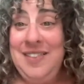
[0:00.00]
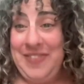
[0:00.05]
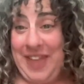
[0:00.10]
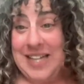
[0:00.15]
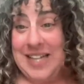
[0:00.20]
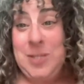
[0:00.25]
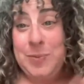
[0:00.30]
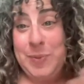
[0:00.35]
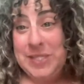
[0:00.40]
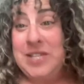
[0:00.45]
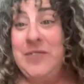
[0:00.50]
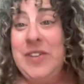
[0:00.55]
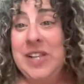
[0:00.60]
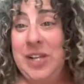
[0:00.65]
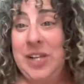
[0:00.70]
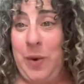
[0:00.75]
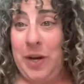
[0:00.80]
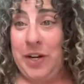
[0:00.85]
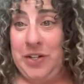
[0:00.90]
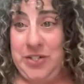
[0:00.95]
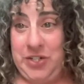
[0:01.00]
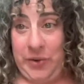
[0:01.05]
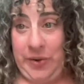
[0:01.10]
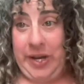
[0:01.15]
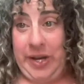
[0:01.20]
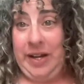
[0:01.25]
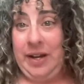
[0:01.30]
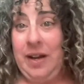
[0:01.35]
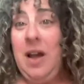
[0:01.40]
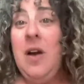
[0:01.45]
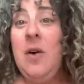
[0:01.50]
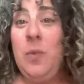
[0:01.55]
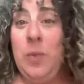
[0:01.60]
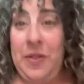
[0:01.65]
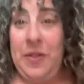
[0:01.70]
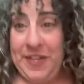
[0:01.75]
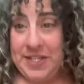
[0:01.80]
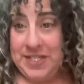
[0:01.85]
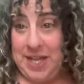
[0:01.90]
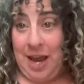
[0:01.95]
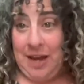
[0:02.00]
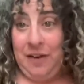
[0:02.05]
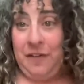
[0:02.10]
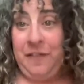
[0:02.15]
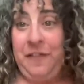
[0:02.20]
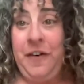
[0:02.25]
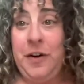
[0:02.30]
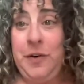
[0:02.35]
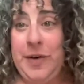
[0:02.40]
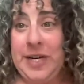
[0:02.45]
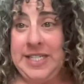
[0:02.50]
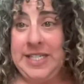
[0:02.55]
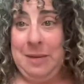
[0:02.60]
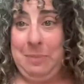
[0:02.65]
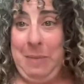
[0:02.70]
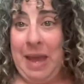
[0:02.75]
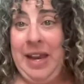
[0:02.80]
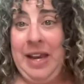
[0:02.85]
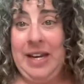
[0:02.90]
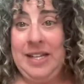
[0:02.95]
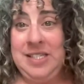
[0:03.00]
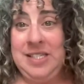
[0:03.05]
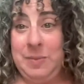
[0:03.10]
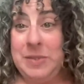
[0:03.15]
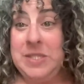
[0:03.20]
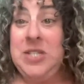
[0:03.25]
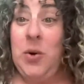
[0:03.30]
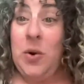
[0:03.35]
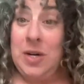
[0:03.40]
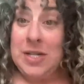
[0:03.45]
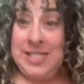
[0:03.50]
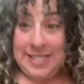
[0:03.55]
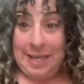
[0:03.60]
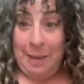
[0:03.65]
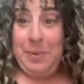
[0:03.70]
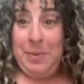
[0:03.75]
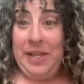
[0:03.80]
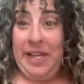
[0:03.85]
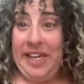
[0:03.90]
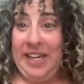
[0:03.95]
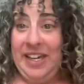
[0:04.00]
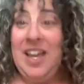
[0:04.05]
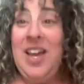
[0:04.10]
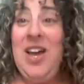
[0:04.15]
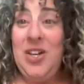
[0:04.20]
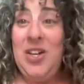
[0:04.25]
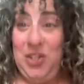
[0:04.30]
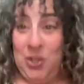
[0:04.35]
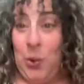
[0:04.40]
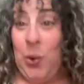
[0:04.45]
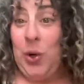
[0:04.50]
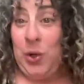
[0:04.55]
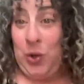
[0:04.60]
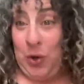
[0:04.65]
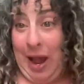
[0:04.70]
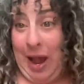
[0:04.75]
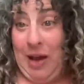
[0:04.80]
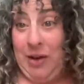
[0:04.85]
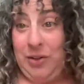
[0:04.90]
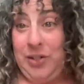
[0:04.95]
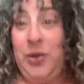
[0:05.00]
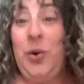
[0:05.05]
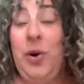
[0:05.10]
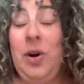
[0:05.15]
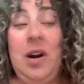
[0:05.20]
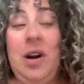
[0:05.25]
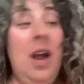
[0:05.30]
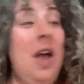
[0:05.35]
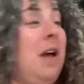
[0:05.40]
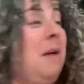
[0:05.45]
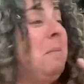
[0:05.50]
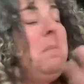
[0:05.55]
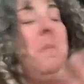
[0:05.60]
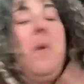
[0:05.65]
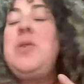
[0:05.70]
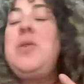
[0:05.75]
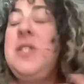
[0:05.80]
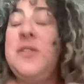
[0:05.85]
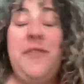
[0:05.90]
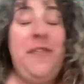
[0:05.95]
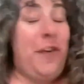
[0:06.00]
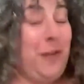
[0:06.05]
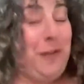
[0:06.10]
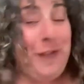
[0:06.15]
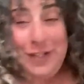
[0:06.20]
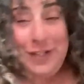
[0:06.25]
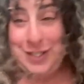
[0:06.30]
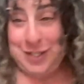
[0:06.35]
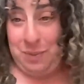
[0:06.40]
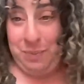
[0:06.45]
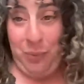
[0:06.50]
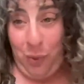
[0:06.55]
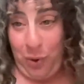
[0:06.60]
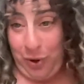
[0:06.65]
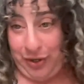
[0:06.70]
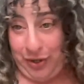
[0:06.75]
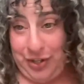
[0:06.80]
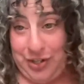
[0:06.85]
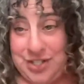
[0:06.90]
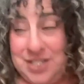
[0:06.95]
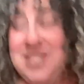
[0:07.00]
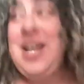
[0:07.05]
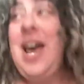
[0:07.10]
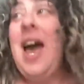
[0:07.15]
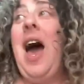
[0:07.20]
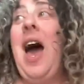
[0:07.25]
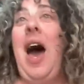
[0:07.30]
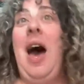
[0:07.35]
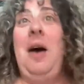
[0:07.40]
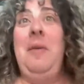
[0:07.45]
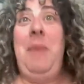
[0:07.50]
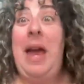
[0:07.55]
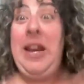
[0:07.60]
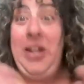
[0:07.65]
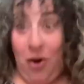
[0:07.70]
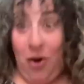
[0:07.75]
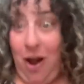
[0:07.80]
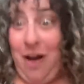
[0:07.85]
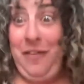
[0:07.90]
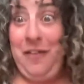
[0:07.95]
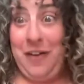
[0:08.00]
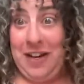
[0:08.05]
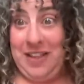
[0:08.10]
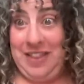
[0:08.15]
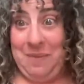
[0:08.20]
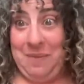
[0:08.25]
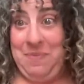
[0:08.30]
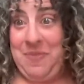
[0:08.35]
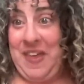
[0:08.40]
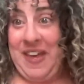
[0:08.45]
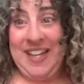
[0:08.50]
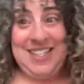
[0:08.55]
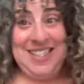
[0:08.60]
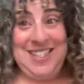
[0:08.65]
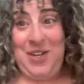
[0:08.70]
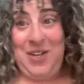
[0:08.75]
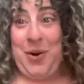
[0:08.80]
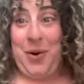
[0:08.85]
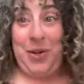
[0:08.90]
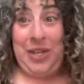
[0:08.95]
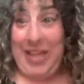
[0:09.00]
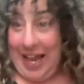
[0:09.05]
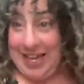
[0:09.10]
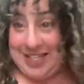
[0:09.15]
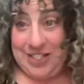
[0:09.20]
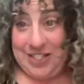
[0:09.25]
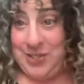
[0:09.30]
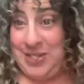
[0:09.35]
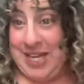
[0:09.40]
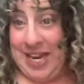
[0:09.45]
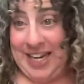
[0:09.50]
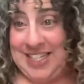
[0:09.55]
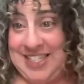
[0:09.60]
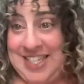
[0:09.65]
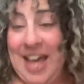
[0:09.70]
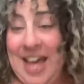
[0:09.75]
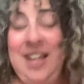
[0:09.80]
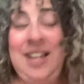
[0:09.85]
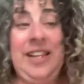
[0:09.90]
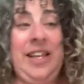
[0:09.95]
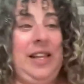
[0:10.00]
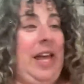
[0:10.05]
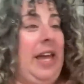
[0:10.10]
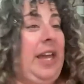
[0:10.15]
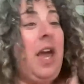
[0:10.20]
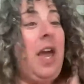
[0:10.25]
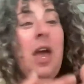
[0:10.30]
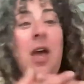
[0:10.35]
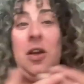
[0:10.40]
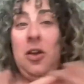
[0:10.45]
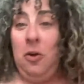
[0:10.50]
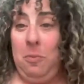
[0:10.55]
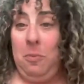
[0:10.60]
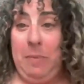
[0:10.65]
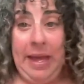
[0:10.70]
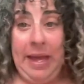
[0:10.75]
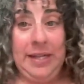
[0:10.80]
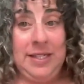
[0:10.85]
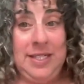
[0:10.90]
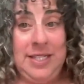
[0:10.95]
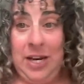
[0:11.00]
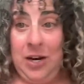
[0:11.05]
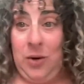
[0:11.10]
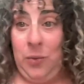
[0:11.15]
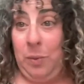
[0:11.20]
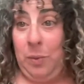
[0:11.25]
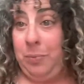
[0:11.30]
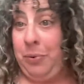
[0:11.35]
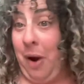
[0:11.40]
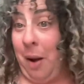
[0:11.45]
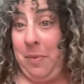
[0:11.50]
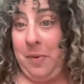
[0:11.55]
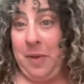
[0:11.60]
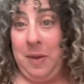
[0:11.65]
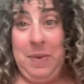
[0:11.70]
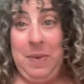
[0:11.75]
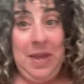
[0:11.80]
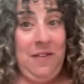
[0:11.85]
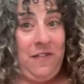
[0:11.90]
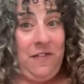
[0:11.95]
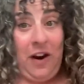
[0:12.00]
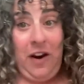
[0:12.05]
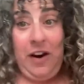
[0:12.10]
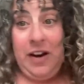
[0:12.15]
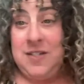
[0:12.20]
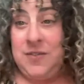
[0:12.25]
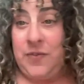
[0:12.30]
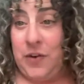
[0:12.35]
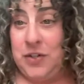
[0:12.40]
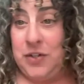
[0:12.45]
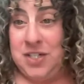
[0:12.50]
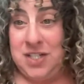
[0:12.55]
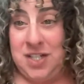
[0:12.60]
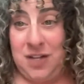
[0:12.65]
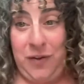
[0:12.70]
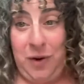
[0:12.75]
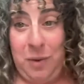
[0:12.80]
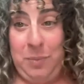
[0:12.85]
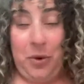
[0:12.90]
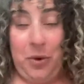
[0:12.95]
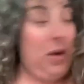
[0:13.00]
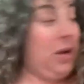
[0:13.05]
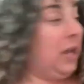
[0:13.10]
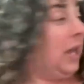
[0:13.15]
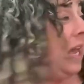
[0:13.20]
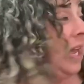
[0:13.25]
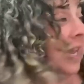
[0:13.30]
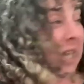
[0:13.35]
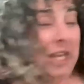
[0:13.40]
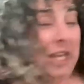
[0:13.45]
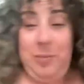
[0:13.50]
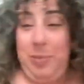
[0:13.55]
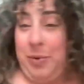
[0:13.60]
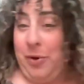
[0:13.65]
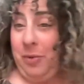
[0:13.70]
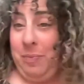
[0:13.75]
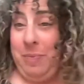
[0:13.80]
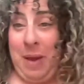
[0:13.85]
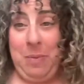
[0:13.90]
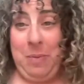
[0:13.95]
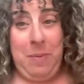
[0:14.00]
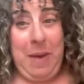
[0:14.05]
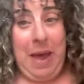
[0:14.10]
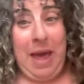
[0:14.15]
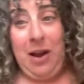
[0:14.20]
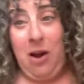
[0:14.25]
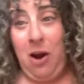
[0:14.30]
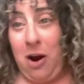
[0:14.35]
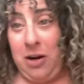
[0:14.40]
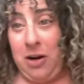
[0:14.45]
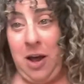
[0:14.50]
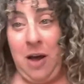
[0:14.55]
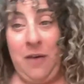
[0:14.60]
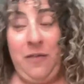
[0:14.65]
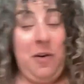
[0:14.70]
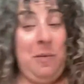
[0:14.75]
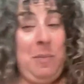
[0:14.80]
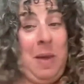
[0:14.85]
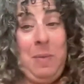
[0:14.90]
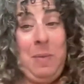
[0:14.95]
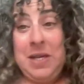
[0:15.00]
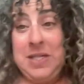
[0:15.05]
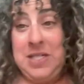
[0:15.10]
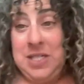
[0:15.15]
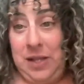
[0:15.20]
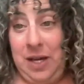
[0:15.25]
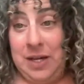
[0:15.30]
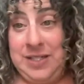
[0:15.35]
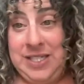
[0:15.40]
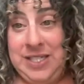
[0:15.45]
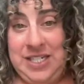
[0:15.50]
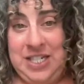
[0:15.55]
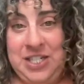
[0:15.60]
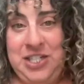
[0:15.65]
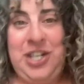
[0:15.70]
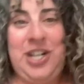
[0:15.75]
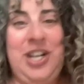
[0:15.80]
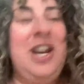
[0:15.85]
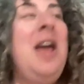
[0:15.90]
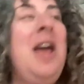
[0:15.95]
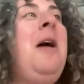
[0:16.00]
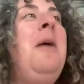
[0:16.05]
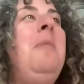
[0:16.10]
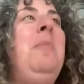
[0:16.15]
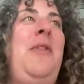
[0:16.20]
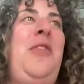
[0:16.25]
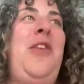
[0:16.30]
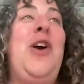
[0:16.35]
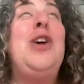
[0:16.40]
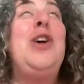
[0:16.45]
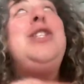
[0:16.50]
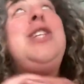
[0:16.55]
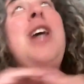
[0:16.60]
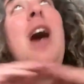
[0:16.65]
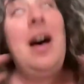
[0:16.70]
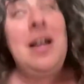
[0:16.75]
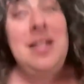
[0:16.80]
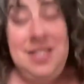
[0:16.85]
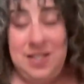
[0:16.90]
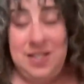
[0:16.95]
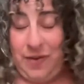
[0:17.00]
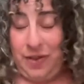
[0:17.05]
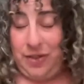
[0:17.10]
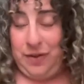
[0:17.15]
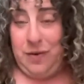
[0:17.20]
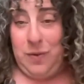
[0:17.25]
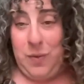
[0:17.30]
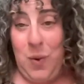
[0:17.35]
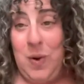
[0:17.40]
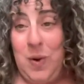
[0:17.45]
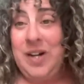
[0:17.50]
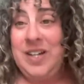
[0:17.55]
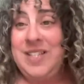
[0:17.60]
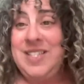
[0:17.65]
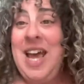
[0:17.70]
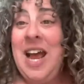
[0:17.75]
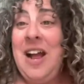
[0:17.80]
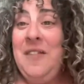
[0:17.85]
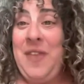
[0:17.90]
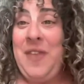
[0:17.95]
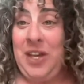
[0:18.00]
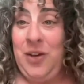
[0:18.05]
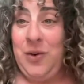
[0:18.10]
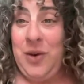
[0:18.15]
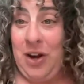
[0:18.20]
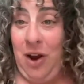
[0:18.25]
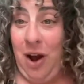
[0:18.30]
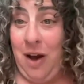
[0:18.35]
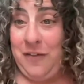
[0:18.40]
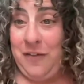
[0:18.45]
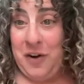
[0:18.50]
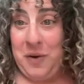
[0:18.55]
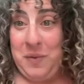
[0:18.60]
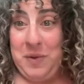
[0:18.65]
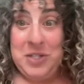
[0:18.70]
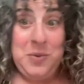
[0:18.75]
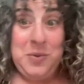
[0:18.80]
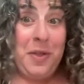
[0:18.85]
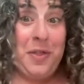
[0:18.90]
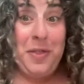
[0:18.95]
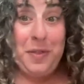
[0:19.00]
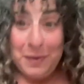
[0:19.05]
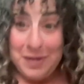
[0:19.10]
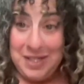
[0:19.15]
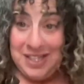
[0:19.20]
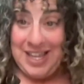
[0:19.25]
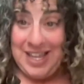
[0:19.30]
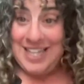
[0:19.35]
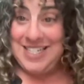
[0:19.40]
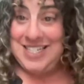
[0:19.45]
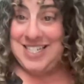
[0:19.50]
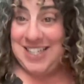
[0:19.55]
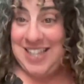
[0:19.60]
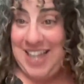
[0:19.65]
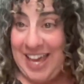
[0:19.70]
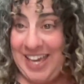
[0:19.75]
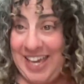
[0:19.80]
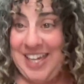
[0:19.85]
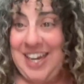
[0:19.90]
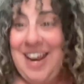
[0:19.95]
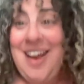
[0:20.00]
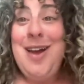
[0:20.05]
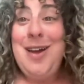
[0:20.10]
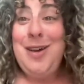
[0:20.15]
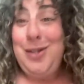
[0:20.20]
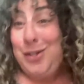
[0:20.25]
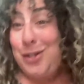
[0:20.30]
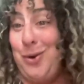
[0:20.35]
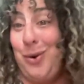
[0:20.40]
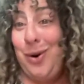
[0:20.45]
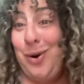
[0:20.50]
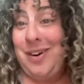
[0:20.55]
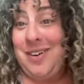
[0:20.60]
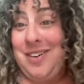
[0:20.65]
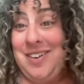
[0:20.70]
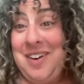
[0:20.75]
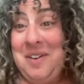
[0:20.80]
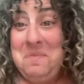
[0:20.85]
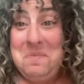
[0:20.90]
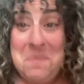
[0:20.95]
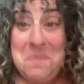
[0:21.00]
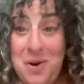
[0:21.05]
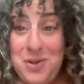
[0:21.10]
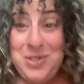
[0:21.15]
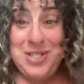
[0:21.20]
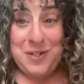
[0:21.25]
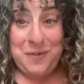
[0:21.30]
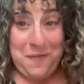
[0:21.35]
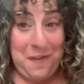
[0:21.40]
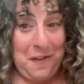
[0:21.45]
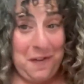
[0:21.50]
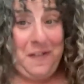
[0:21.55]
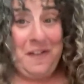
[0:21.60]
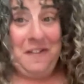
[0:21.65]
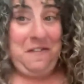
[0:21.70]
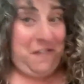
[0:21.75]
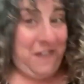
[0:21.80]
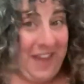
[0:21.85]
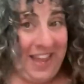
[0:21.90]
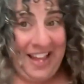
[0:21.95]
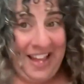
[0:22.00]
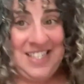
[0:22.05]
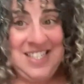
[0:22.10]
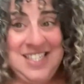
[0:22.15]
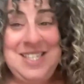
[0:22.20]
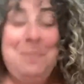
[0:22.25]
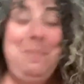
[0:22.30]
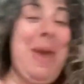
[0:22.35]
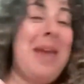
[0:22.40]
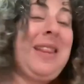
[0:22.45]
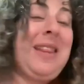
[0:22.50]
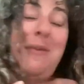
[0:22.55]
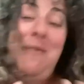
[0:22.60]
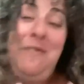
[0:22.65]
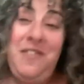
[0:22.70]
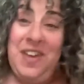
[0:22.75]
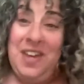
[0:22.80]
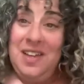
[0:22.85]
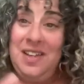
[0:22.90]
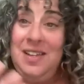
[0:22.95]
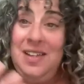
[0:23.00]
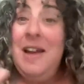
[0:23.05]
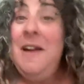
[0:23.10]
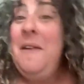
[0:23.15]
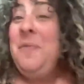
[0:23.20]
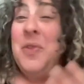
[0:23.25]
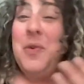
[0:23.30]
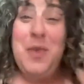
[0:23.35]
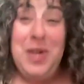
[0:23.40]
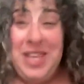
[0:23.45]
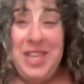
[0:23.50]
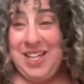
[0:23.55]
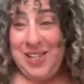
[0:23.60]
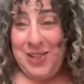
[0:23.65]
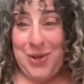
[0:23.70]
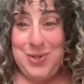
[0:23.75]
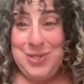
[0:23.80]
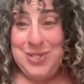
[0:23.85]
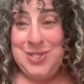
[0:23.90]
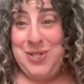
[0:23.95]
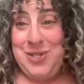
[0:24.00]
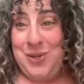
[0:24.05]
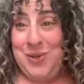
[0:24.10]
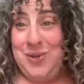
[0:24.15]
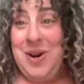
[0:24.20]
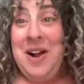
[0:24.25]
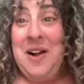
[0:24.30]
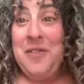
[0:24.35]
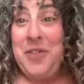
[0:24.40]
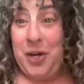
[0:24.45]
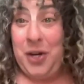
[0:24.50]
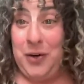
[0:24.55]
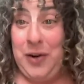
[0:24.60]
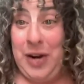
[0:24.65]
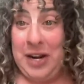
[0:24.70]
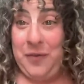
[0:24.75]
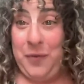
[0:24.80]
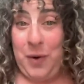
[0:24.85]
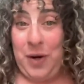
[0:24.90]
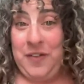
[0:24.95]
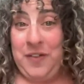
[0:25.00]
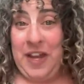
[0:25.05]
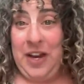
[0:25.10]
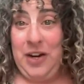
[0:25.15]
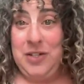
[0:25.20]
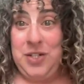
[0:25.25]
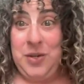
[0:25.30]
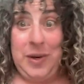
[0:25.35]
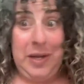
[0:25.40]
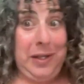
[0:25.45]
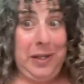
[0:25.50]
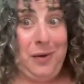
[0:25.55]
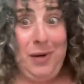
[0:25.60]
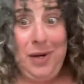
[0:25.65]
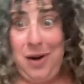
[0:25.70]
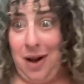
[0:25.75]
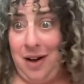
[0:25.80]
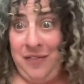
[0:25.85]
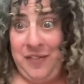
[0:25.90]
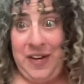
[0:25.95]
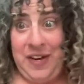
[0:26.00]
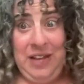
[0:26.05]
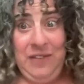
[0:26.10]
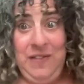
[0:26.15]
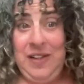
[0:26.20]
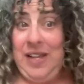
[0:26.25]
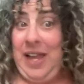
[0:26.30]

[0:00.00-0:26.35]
That's specifically what you're doing with this kind of fundraising mechanism, is you're assembling your crowd, your most fervent supporters, and you're offering them things, as you said, exactly, like your main tier would probably be various versions of your book, ebook, paperback, hardcover, maybe a deluxe edition, but there are tons of other rewards that you can offer, which will thrill and delight your most fervent fans, make them feel really close to the creative work that you're doing. You can often even